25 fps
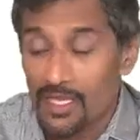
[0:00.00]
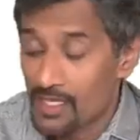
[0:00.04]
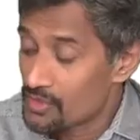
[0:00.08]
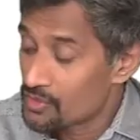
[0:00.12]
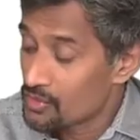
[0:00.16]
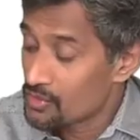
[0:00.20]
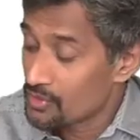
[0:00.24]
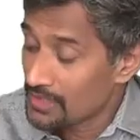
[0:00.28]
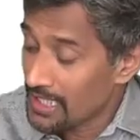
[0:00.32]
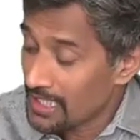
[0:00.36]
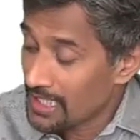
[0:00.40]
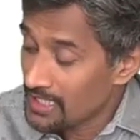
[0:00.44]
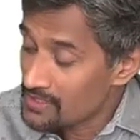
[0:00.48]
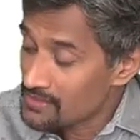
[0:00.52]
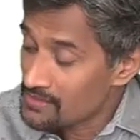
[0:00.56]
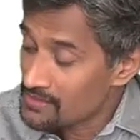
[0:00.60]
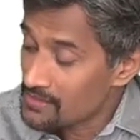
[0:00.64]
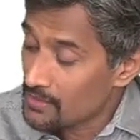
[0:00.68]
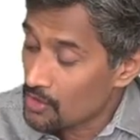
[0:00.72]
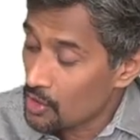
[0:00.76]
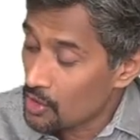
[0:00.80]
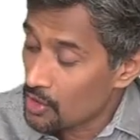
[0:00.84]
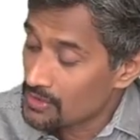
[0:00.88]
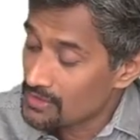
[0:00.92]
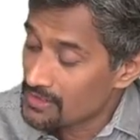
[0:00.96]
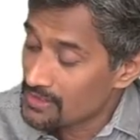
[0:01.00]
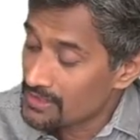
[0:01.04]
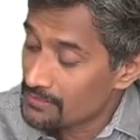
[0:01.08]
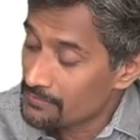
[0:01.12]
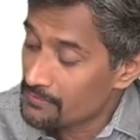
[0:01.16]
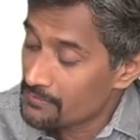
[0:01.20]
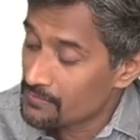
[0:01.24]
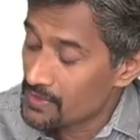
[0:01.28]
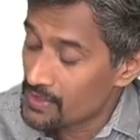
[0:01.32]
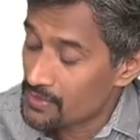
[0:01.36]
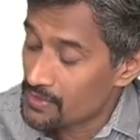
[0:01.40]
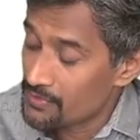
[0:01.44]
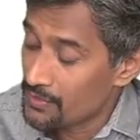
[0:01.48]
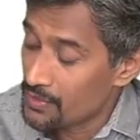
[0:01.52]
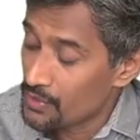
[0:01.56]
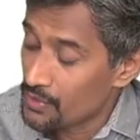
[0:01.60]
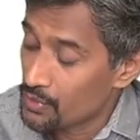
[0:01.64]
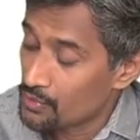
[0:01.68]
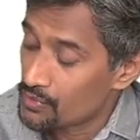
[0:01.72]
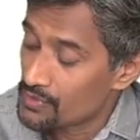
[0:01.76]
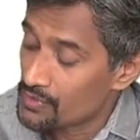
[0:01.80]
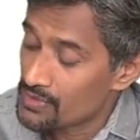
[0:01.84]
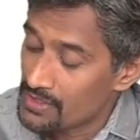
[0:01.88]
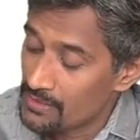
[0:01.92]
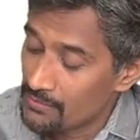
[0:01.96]
So that is the concept which we
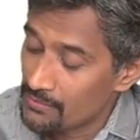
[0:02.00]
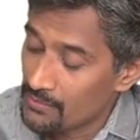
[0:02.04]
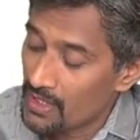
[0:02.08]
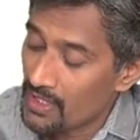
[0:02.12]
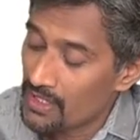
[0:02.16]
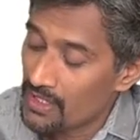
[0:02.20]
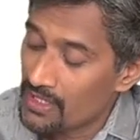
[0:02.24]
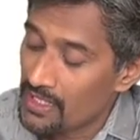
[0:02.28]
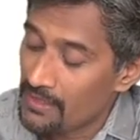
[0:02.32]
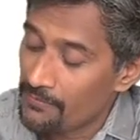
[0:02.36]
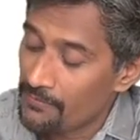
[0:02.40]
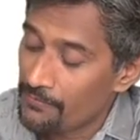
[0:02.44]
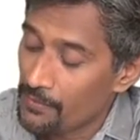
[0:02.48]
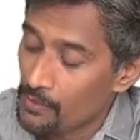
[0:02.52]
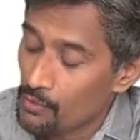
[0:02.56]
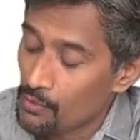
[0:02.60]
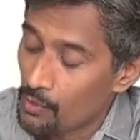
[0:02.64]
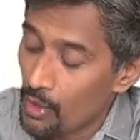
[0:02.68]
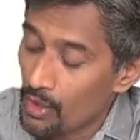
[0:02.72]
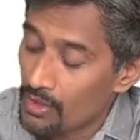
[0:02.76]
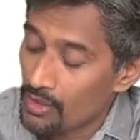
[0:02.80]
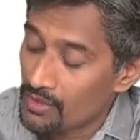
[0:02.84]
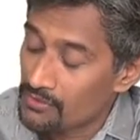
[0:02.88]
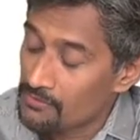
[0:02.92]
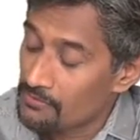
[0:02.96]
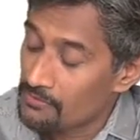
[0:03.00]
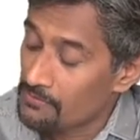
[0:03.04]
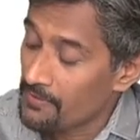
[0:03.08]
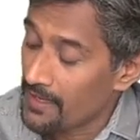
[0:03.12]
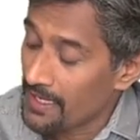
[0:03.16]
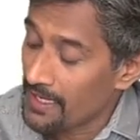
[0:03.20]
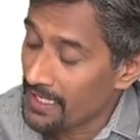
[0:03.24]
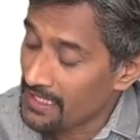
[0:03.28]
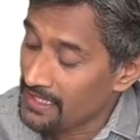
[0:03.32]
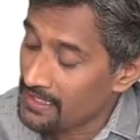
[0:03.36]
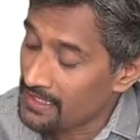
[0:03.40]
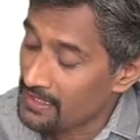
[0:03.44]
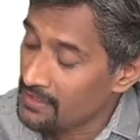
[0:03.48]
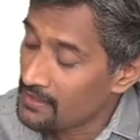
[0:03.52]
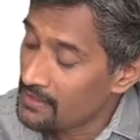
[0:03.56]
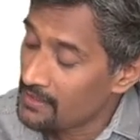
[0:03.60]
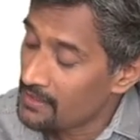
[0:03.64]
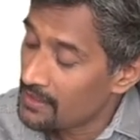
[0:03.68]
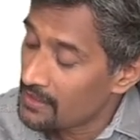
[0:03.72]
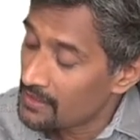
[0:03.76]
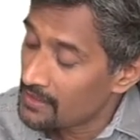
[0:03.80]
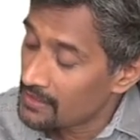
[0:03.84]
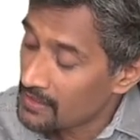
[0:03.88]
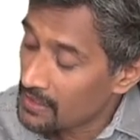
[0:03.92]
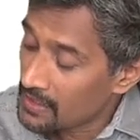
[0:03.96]
use. Similarly, if you want to find
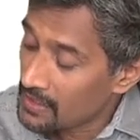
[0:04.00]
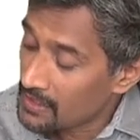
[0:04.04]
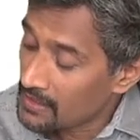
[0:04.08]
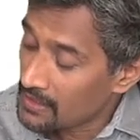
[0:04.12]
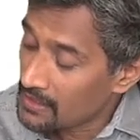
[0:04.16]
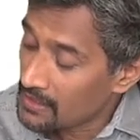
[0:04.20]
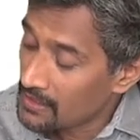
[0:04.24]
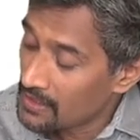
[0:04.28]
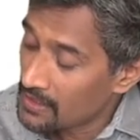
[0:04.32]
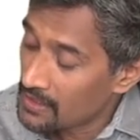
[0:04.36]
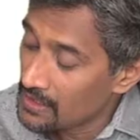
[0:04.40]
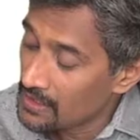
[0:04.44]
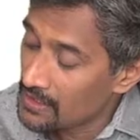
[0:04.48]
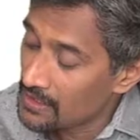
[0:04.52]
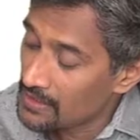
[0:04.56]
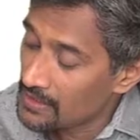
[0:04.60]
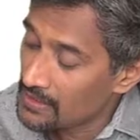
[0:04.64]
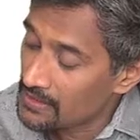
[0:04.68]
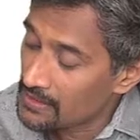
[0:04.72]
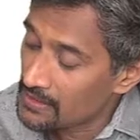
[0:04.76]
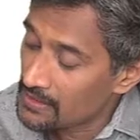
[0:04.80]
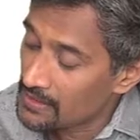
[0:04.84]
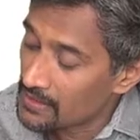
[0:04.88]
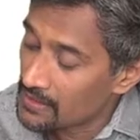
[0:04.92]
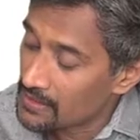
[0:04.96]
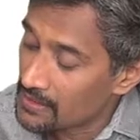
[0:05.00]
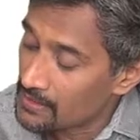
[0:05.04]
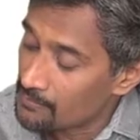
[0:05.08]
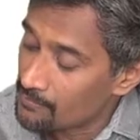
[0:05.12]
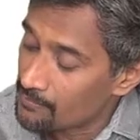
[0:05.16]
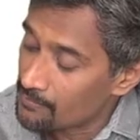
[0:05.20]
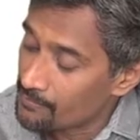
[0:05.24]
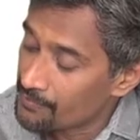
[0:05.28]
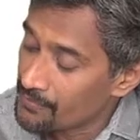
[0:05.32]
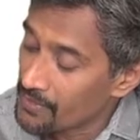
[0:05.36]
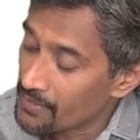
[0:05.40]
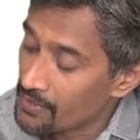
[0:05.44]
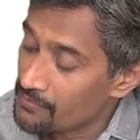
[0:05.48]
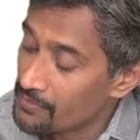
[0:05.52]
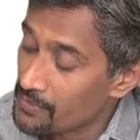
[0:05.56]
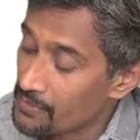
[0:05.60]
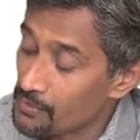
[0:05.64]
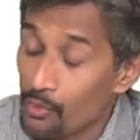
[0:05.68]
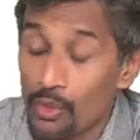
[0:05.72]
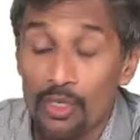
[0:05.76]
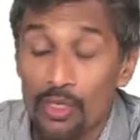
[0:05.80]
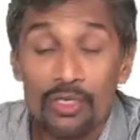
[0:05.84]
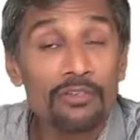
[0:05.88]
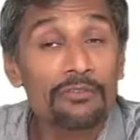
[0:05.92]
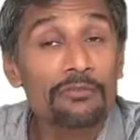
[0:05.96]
the third term, if you
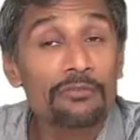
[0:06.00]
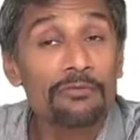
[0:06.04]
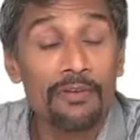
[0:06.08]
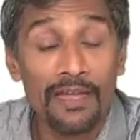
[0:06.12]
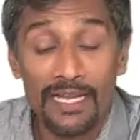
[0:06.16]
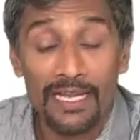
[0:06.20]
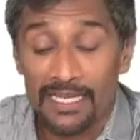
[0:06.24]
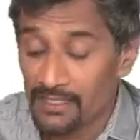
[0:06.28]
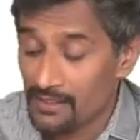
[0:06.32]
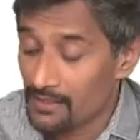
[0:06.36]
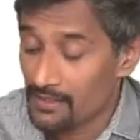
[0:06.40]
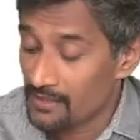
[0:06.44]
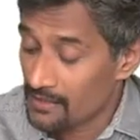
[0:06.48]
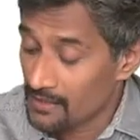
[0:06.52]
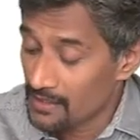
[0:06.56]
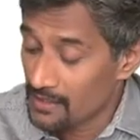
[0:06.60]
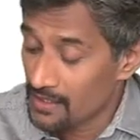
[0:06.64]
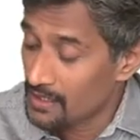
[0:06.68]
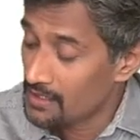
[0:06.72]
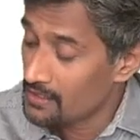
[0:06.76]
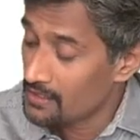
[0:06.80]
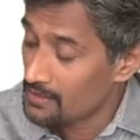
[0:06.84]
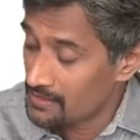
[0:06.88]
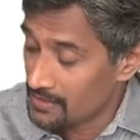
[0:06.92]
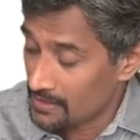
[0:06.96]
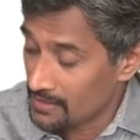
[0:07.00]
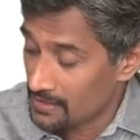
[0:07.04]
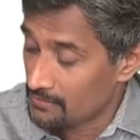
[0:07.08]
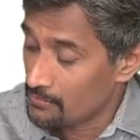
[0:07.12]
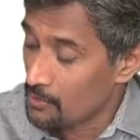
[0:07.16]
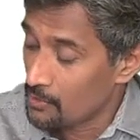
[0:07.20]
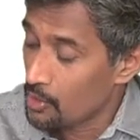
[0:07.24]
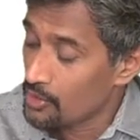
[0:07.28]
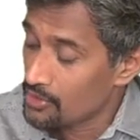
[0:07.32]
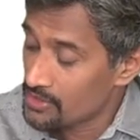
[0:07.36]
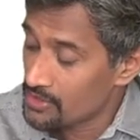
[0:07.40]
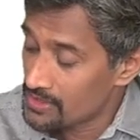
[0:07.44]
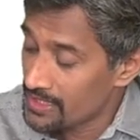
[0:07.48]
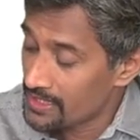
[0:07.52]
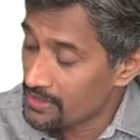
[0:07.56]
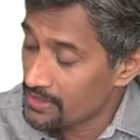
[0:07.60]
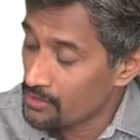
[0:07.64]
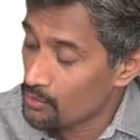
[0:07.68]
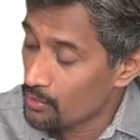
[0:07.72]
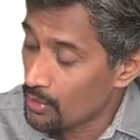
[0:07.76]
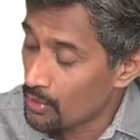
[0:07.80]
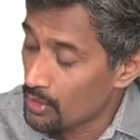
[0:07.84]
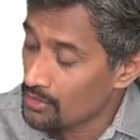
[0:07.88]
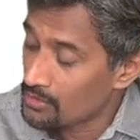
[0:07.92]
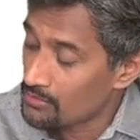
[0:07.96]
want to find third term, or say
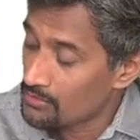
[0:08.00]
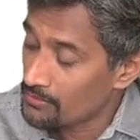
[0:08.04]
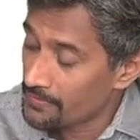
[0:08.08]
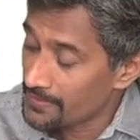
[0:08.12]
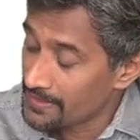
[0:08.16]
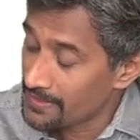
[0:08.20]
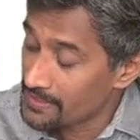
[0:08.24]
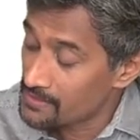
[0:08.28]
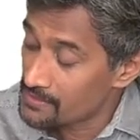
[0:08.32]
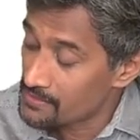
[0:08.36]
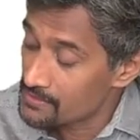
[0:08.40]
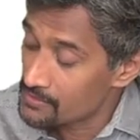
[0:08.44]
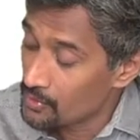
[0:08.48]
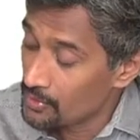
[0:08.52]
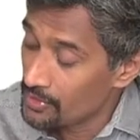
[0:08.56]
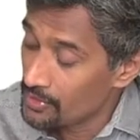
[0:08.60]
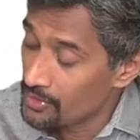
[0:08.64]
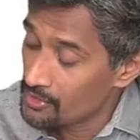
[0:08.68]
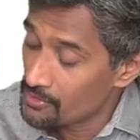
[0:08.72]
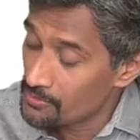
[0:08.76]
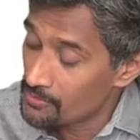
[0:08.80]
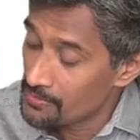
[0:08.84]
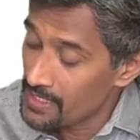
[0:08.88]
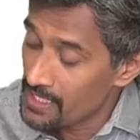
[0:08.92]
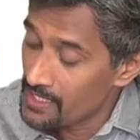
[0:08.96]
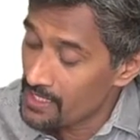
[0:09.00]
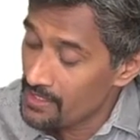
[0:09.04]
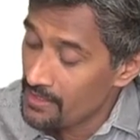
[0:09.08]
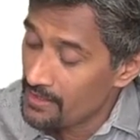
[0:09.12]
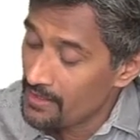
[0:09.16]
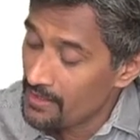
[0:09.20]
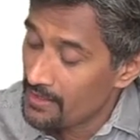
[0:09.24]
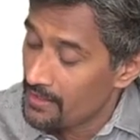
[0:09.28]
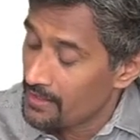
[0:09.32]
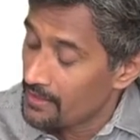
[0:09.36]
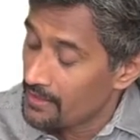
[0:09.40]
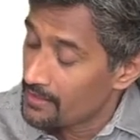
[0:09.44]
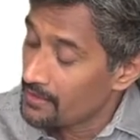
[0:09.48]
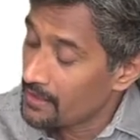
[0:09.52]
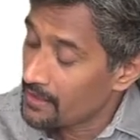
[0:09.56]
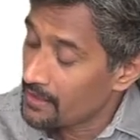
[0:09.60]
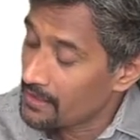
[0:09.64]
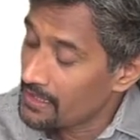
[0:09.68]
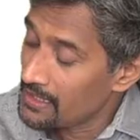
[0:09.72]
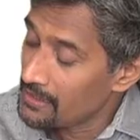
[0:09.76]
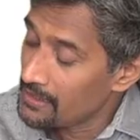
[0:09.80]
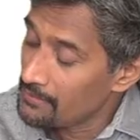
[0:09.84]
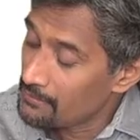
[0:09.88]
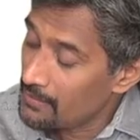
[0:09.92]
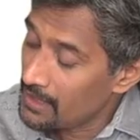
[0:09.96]
you want to, it is going to be
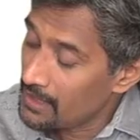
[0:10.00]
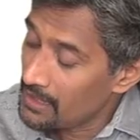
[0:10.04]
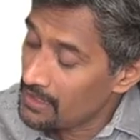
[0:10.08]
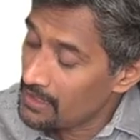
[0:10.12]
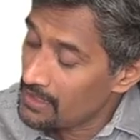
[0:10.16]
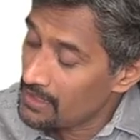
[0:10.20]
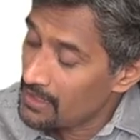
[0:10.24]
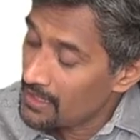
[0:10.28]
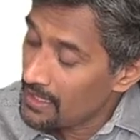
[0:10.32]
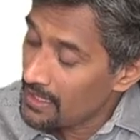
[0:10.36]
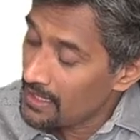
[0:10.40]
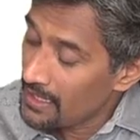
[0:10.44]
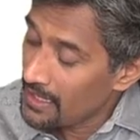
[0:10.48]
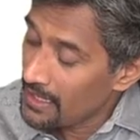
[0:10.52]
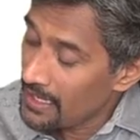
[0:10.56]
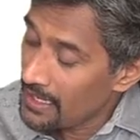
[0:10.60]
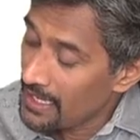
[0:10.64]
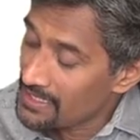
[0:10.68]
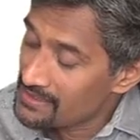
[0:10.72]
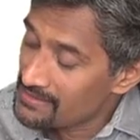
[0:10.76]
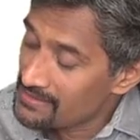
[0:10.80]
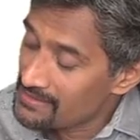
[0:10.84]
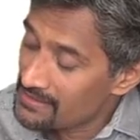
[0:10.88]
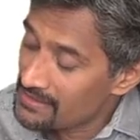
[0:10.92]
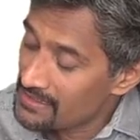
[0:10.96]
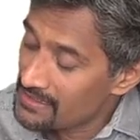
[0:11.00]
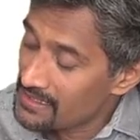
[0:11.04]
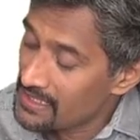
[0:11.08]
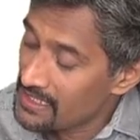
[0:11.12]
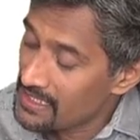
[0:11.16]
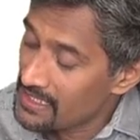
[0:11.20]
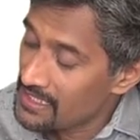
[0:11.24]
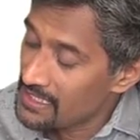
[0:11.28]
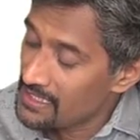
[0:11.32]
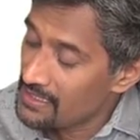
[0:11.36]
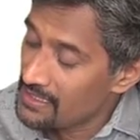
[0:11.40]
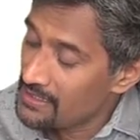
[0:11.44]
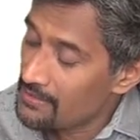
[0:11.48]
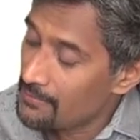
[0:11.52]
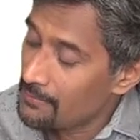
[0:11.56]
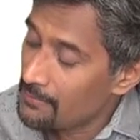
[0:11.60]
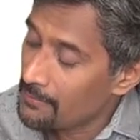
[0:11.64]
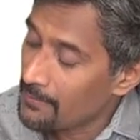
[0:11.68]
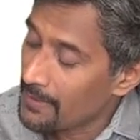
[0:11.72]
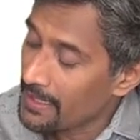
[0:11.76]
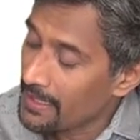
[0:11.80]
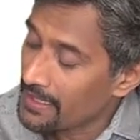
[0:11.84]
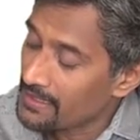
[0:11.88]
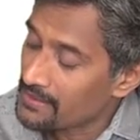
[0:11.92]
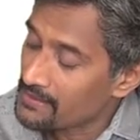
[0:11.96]
nothing but S3
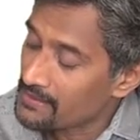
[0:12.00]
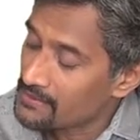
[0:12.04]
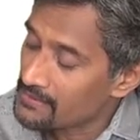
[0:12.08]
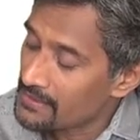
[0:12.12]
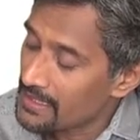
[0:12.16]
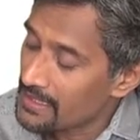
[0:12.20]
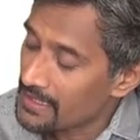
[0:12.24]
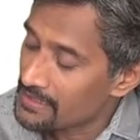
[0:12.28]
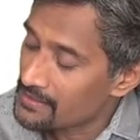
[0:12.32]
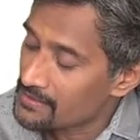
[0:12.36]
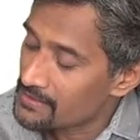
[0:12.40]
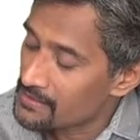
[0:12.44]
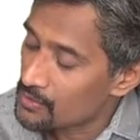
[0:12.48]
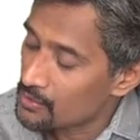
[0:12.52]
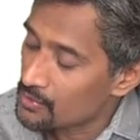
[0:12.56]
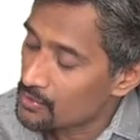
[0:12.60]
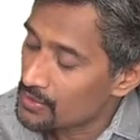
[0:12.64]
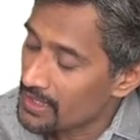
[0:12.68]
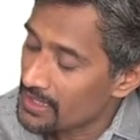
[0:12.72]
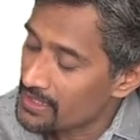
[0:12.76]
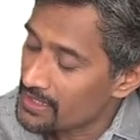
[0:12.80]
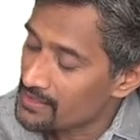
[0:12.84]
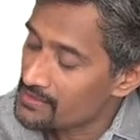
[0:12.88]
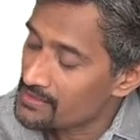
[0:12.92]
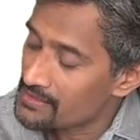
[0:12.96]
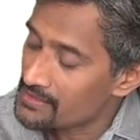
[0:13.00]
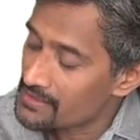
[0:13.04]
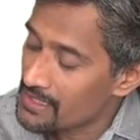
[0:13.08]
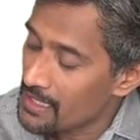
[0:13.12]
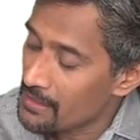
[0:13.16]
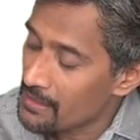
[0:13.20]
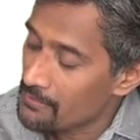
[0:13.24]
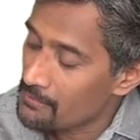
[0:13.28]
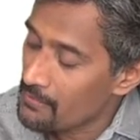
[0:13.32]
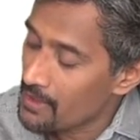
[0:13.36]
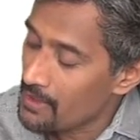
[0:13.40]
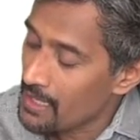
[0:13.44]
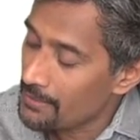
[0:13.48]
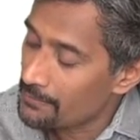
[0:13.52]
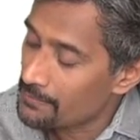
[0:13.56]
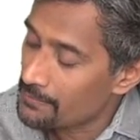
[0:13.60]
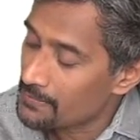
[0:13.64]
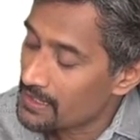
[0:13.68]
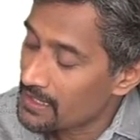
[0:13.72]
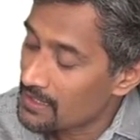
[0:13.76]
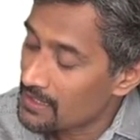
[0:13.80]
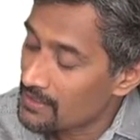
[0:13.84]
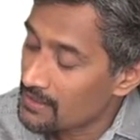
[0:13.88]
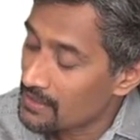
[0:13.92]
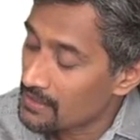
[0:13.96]
minus S2. That is sum up
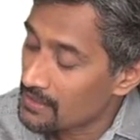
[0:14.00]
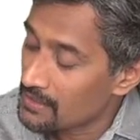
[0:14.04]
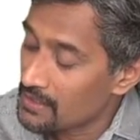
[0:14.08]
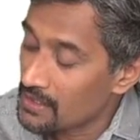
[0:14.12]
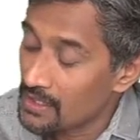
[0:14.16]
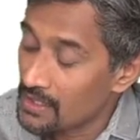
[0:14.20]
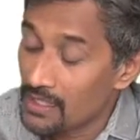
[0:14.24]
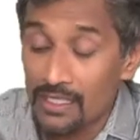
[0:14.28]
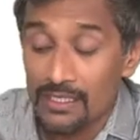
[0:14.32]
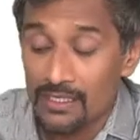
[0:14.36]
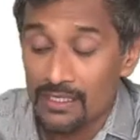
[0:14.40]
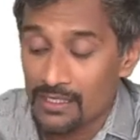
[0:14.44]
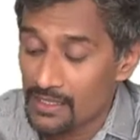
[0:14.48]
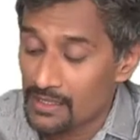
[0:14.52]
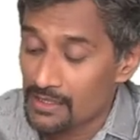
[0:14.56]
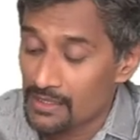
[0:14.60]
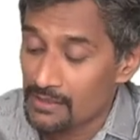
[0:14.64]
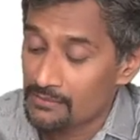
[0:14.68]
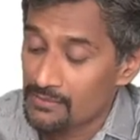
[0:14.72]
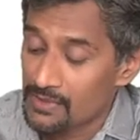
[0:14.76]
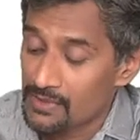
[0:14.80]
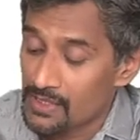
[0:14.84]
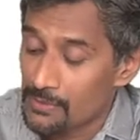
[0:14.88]
till the third term.